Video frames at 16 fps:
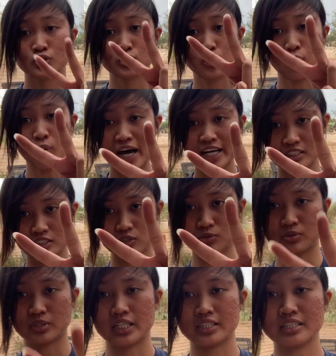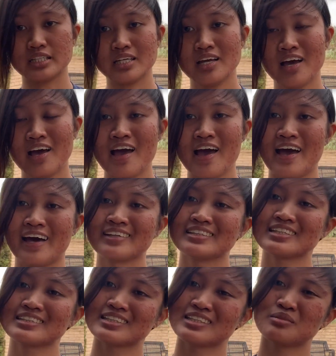twice already, and
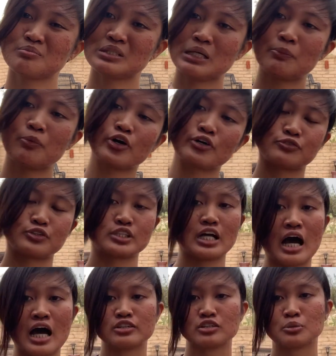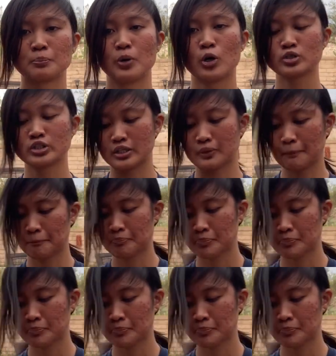that's going to be the point for the other opponent.